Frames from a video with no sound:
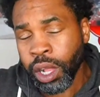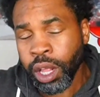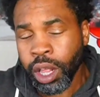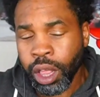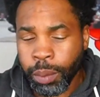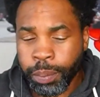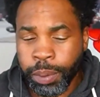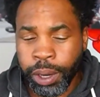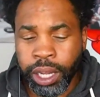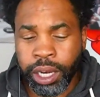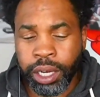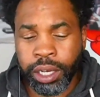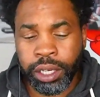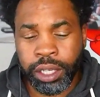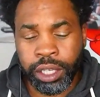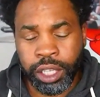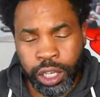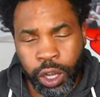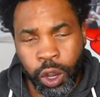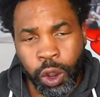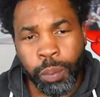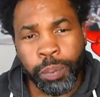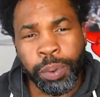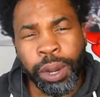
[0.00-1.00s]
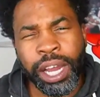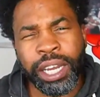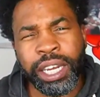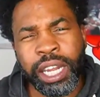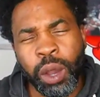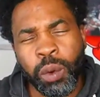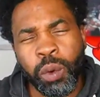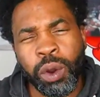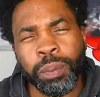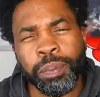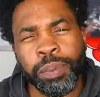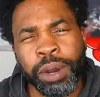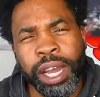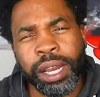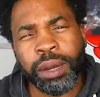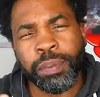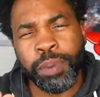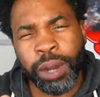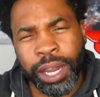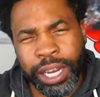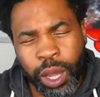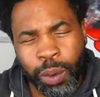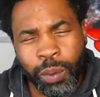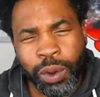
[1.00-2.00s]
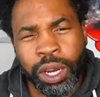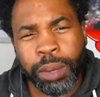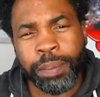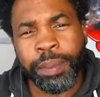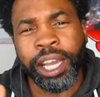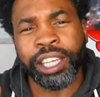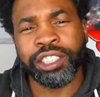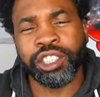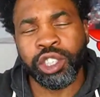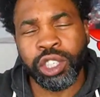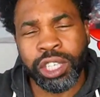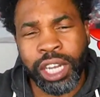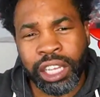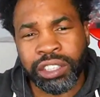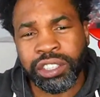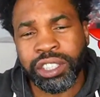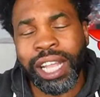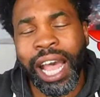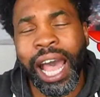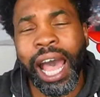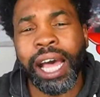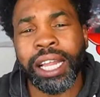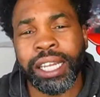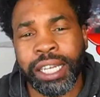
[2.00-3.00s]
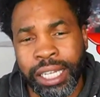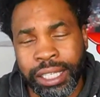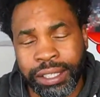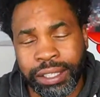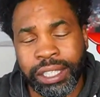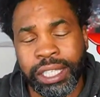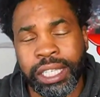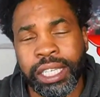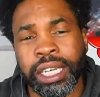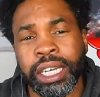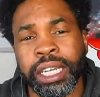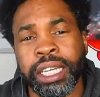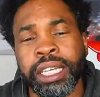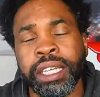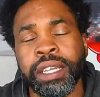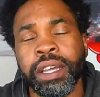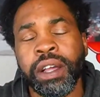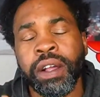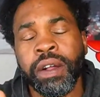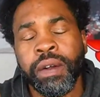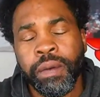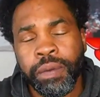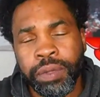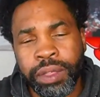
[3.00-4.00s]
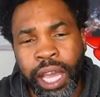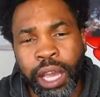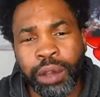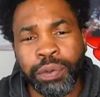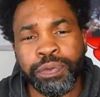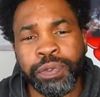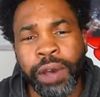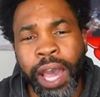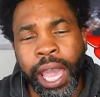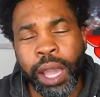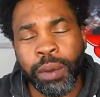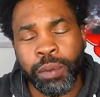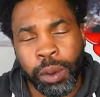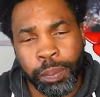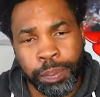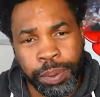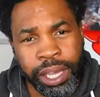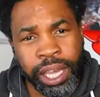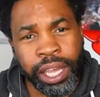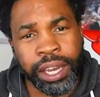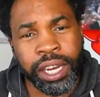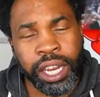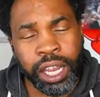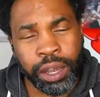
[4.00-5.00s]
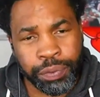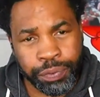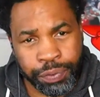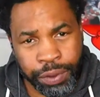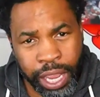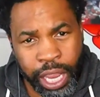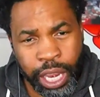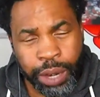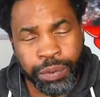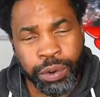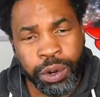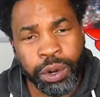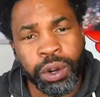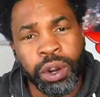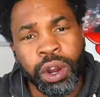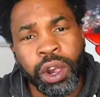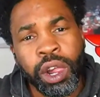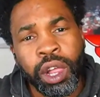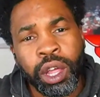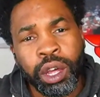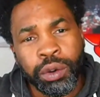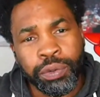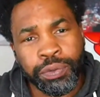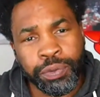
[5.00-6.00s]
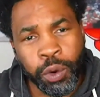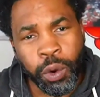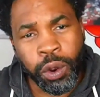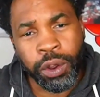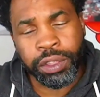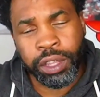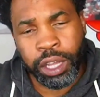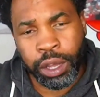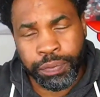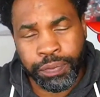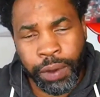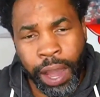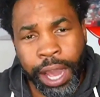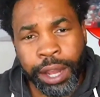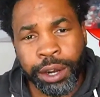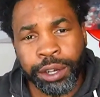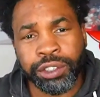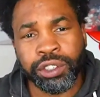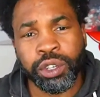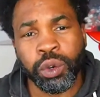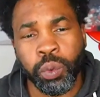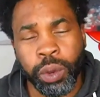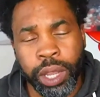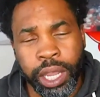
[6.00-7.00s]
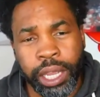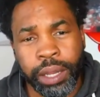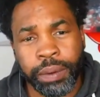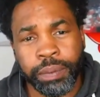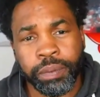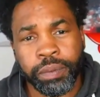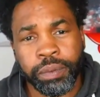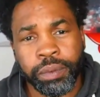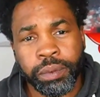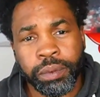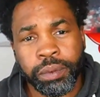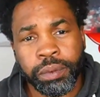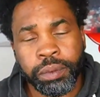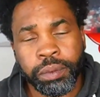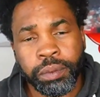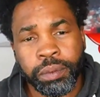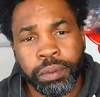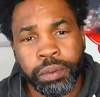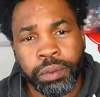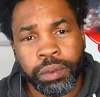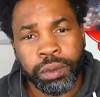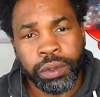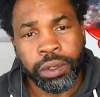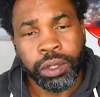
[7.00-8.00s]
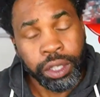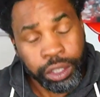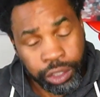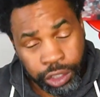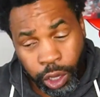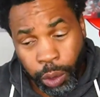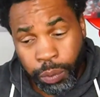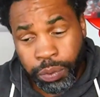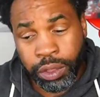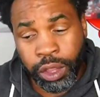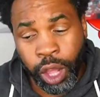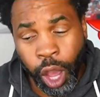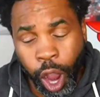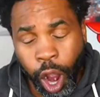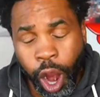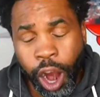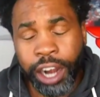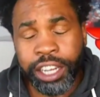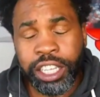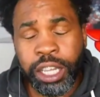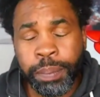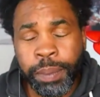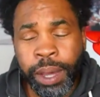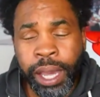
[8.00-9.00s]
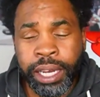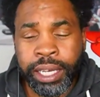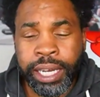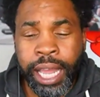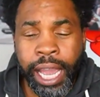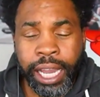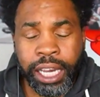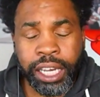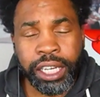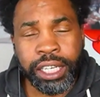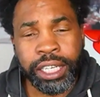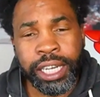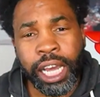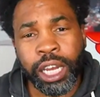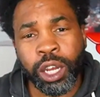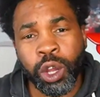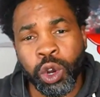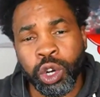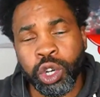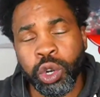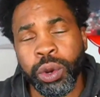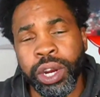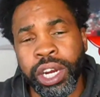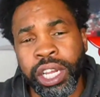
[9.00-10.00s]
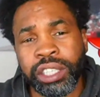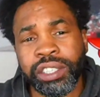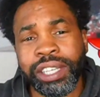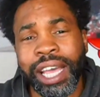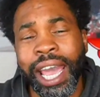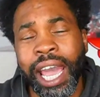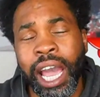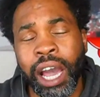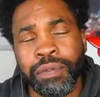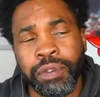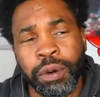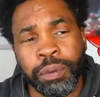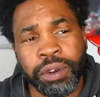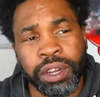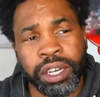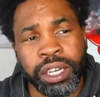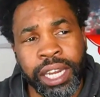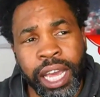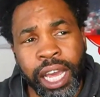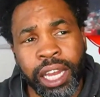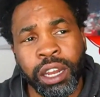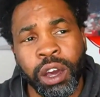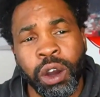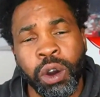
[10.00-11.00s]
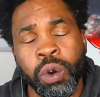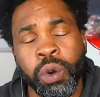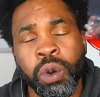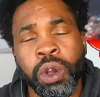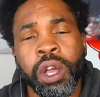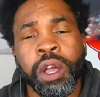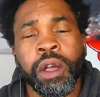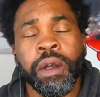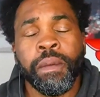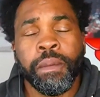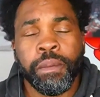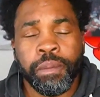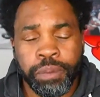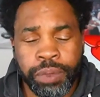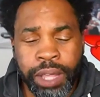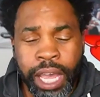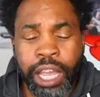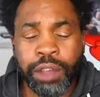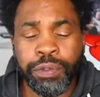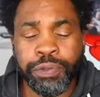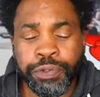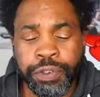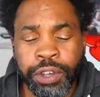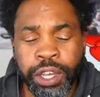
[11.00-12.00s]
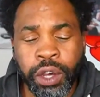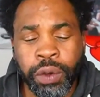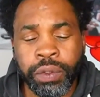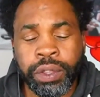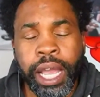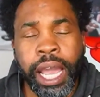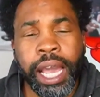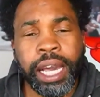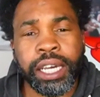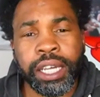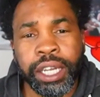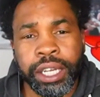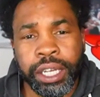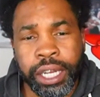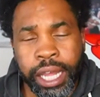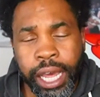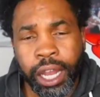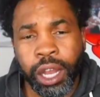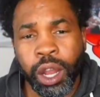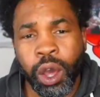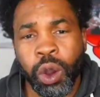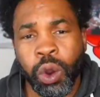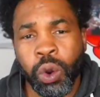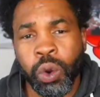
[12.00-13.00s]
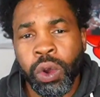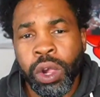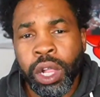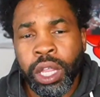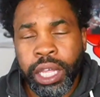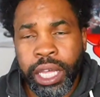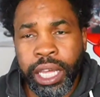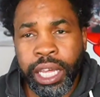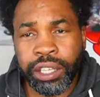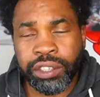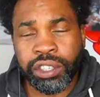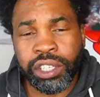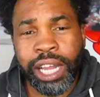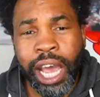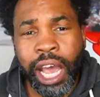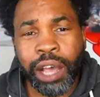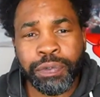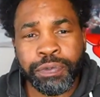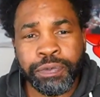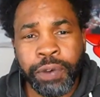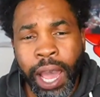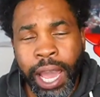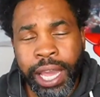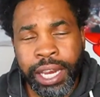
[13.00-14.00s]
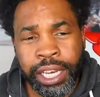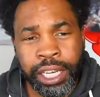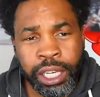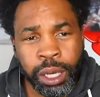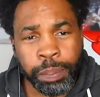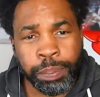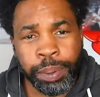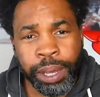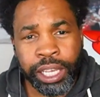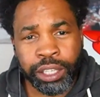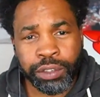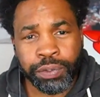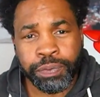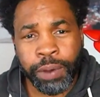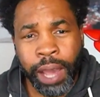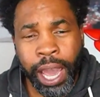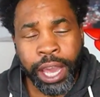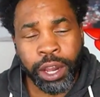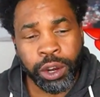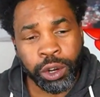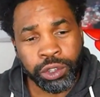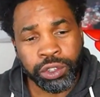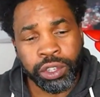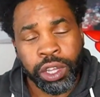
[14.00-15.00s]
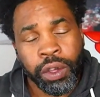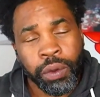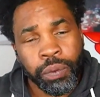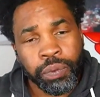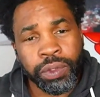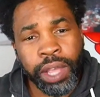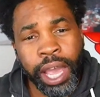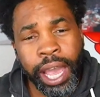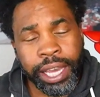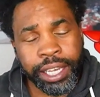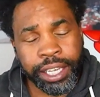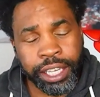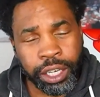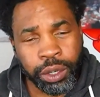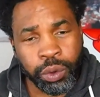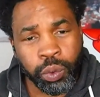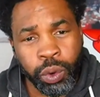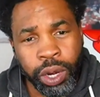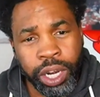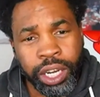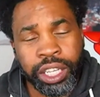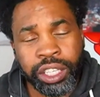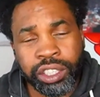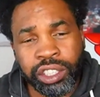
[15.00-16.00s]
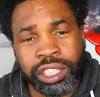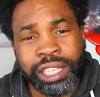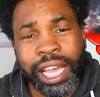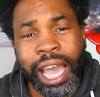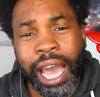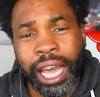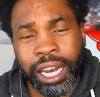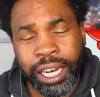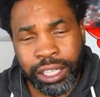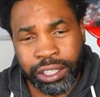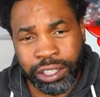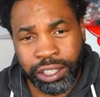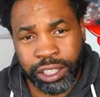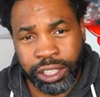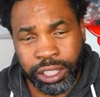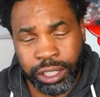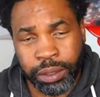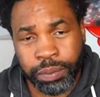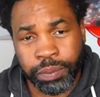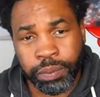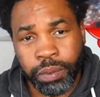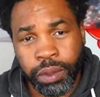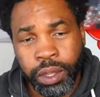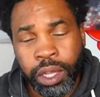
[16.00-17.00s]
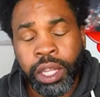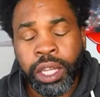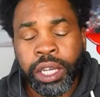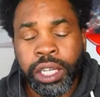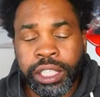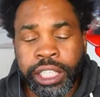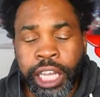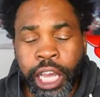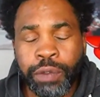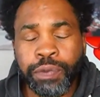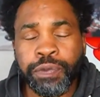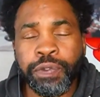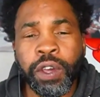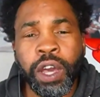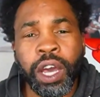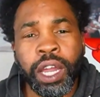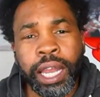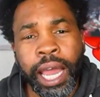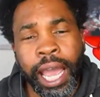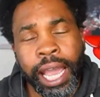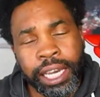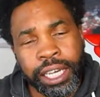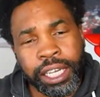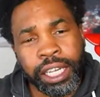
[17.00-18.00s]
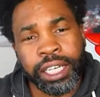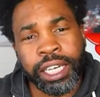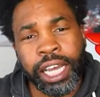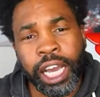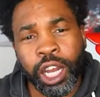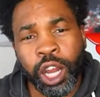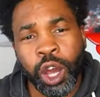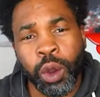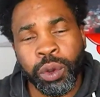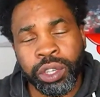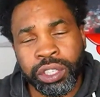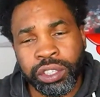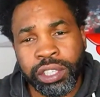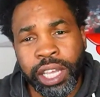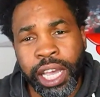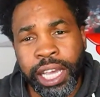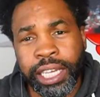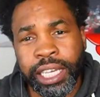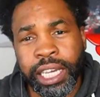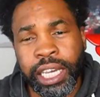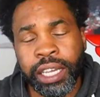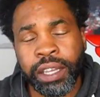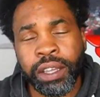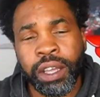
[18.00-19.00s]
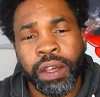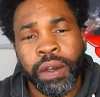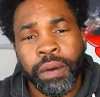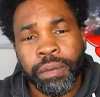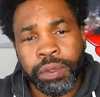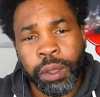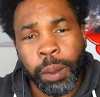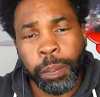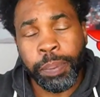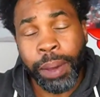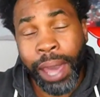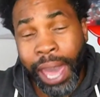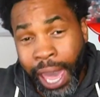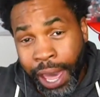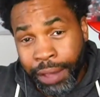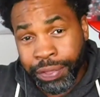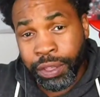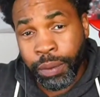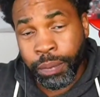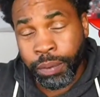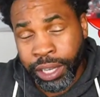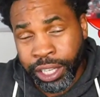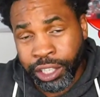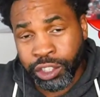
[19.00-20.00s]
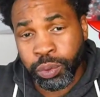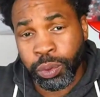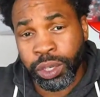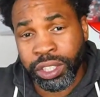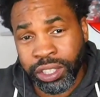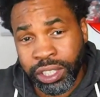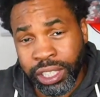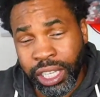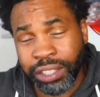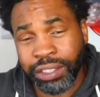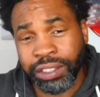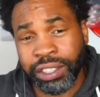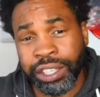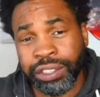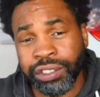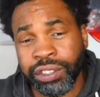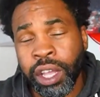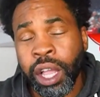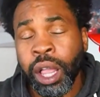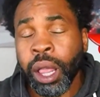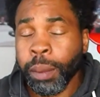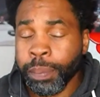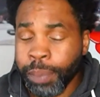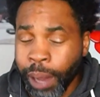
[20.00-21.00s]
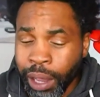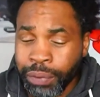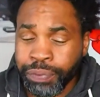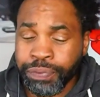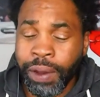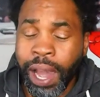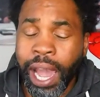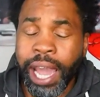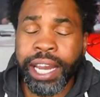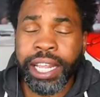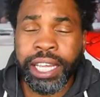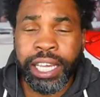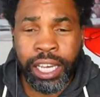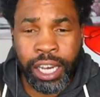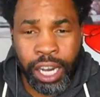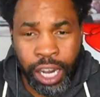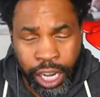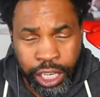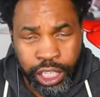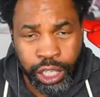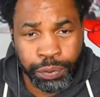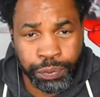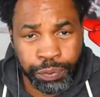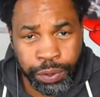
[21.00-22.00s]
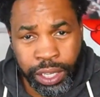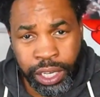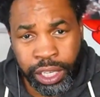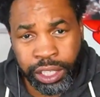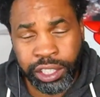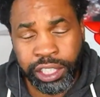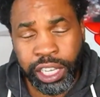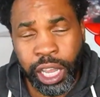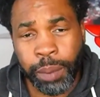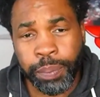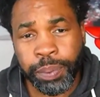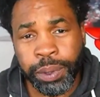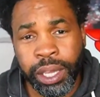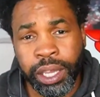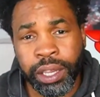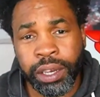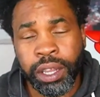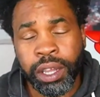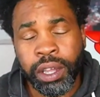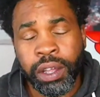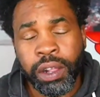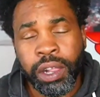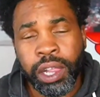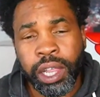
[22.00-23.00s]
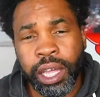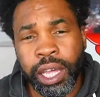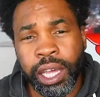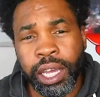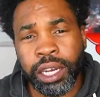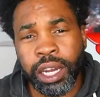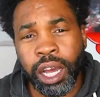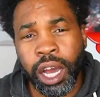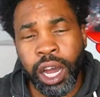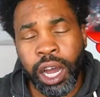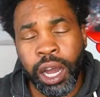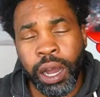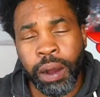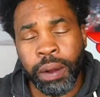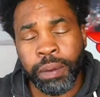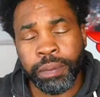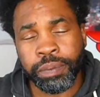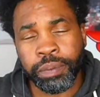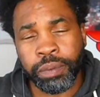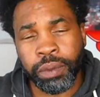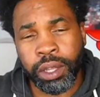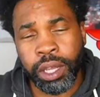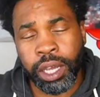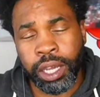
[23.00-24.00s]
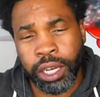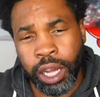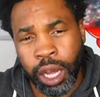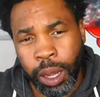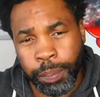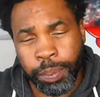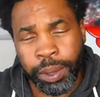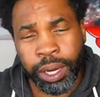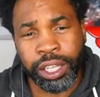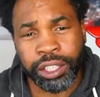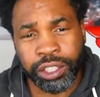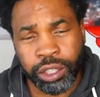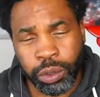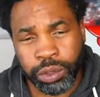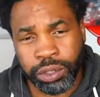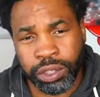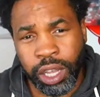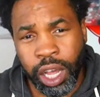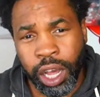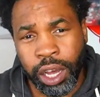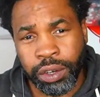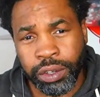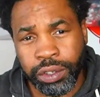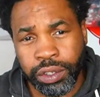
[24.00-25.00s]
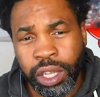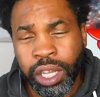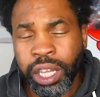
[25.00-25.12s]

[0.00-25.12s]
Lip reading: But they want to make sure that stylistically that fight would be in their favor for their fighter to win. So the argument that Canelo critics have of Canelo, they feel that Canelo is not fighting the best fighters that can really challenge him. They feel like Canelo is taking the path of least resistance by fighting an undefeated champion in Billy Joe Saunders.